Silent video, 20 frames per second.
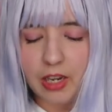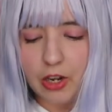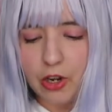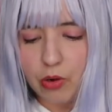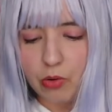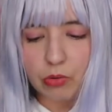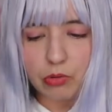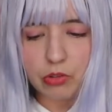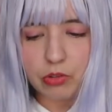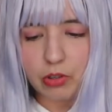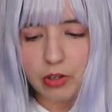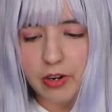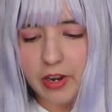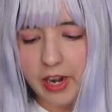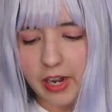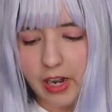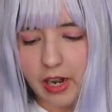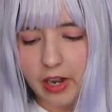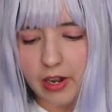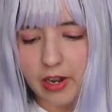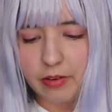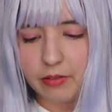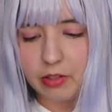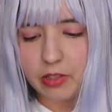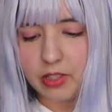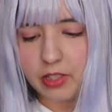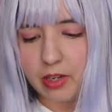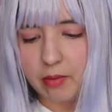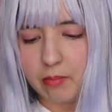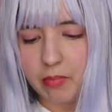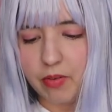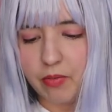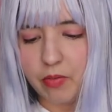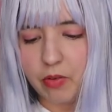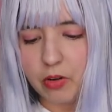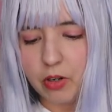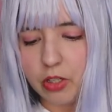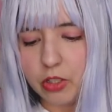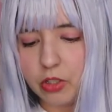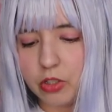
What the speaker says: a new store that I've never seen before.